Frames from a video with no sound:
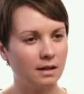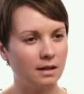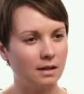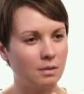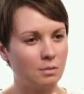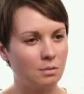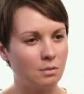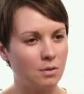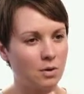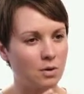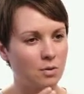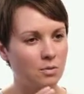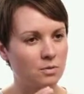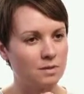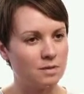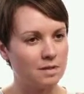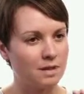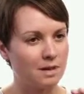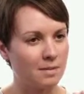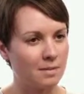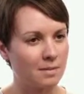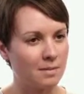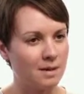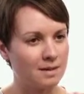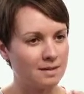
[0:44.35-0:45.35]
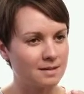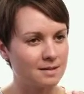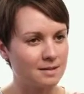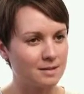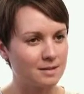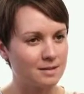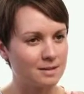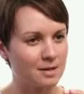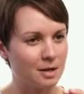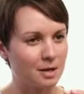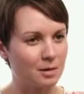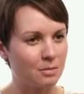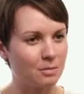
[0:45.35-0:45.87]
The bones and the
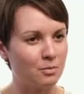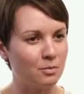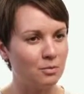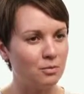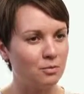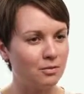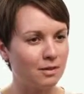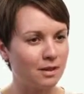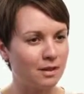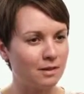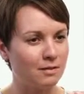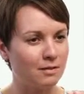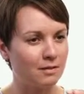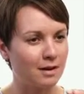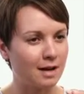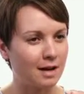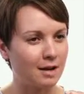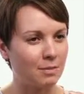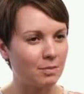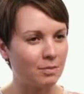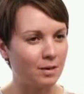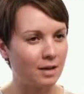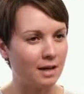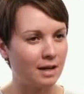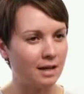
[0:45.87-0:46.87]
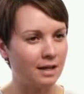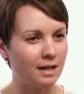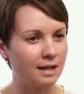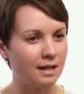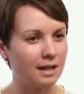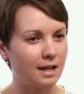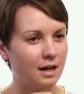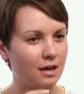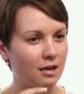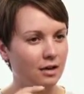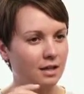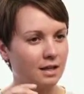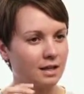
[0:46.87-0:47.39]
muscles start moving and vibrating,
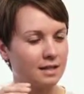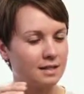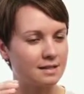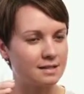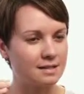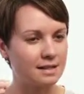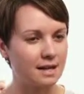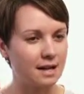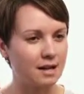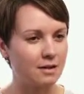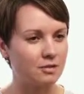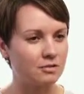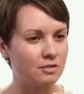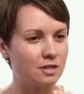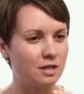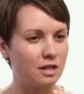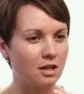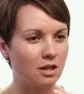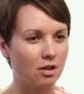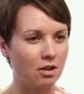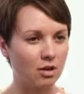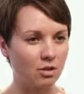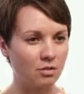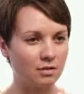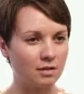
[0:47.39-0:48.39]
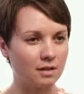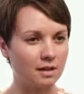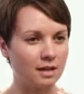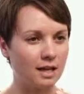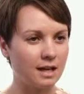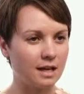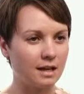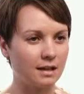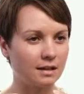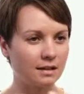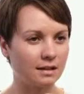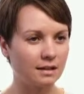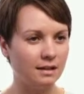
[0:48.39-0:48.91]
carrying the sound to the
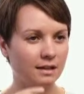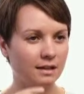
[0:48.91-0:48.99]
cochlea,